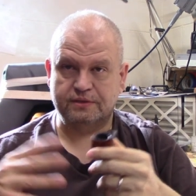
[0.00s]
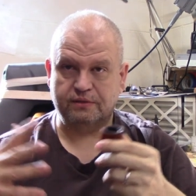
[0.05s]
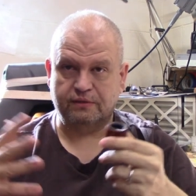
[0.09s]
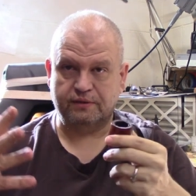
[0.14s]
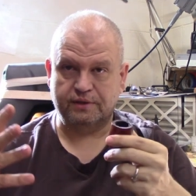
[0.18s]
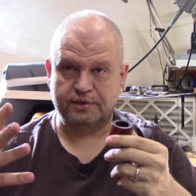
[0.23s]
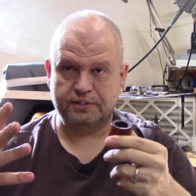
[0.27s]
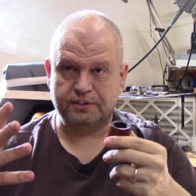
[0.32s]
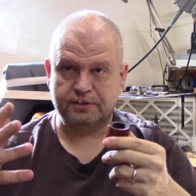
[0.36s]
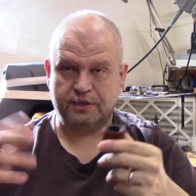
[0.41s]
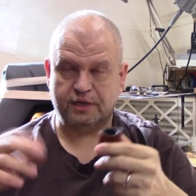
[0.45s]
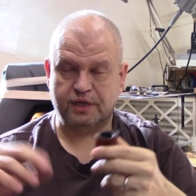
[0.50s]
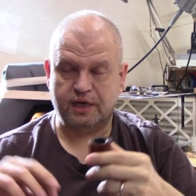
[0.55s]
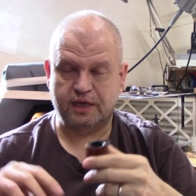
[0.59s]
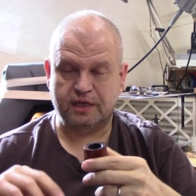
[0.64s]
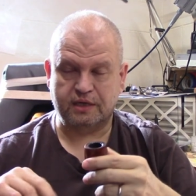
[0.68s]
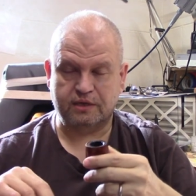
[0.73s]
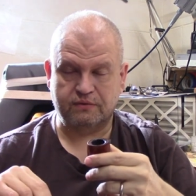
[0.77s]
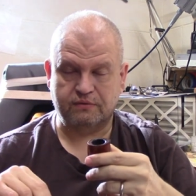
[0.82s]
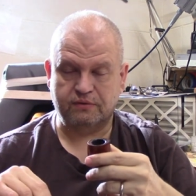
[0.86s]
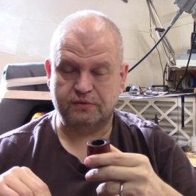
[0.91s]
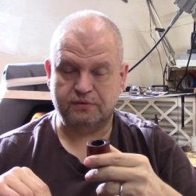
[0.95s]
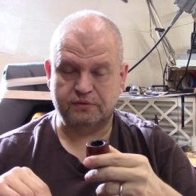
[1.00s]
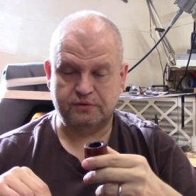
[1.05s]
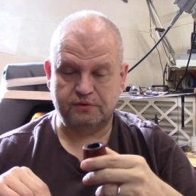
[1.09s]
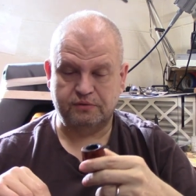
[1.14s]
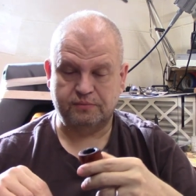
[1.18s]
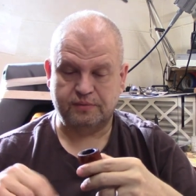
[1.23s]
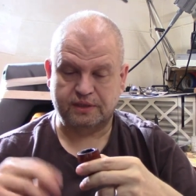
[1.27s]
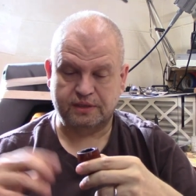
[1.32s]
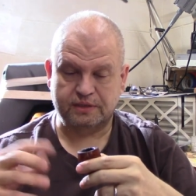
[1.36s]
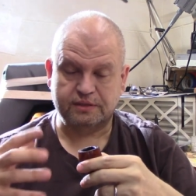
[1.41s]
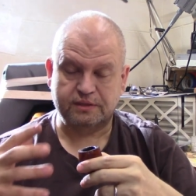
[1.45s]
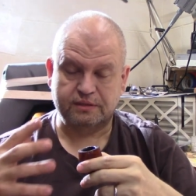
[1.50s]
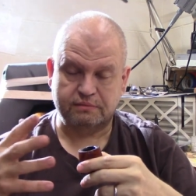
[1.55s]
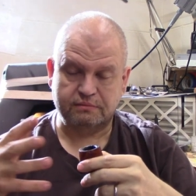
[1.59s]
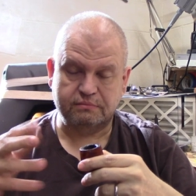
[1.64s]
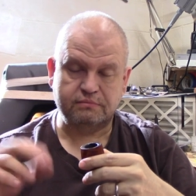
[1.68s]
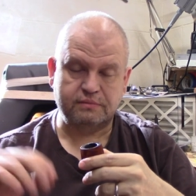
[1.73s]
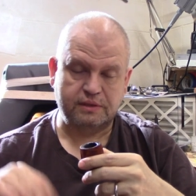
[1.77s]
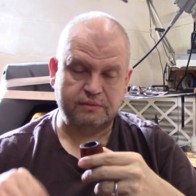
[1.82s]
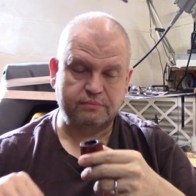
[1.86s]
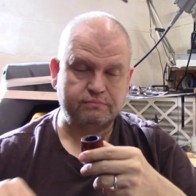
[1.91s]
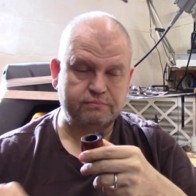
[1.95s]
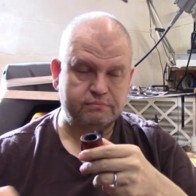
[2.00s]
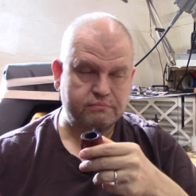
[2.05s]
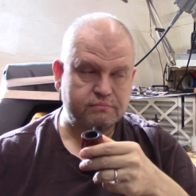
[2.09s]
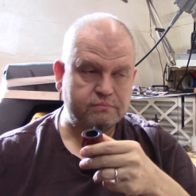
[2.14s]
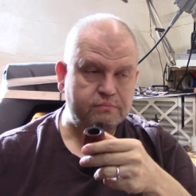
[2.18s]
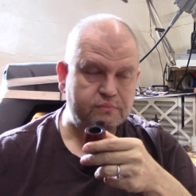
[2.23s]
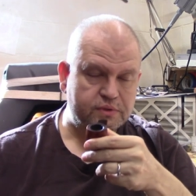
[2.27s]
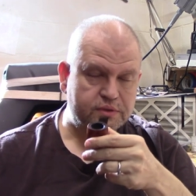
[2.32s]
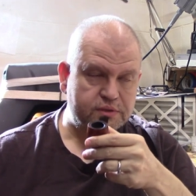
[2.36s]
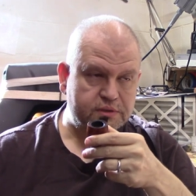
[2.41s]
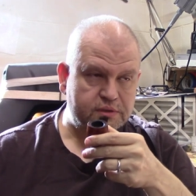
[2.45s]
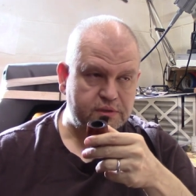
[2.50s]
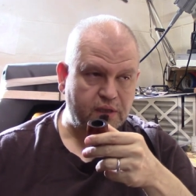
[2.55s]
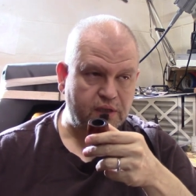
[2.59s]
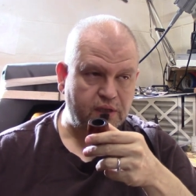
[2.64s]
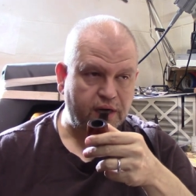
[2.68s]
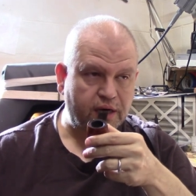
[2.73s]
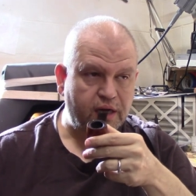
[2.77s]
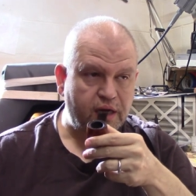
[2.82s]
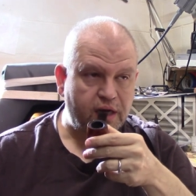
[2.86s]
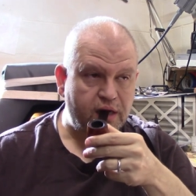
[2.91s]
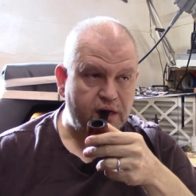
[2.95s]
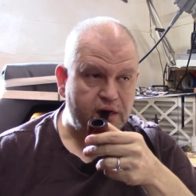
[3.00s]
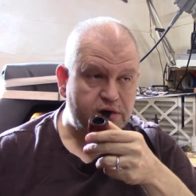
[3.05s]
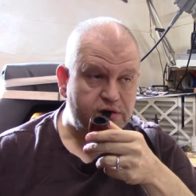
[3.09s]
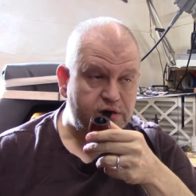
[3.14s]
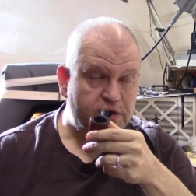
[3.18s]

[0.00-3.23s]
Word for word: don't let your cake grow too much. It, it was a lot of cake.